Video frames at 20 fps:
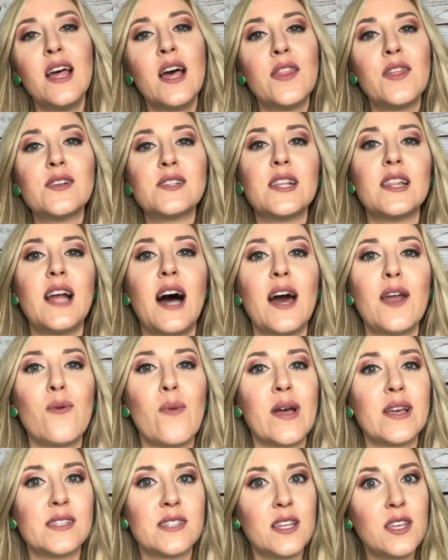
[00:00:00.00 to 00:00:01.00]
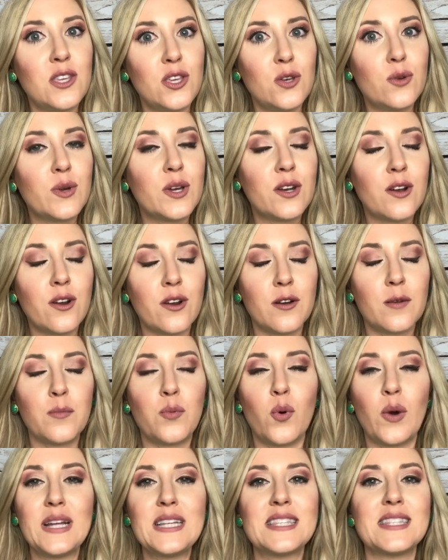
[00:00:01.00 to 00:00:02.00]
There's a lot of ways that you can earn
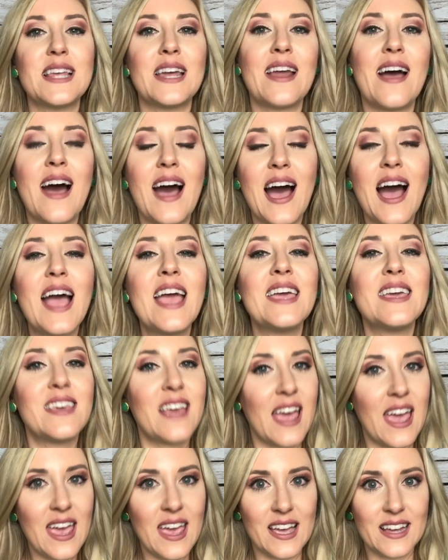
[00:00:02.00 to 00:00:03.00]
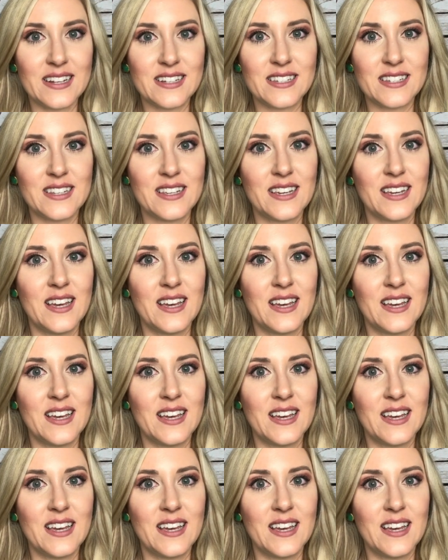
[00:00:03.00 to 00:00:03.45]
points that I can't.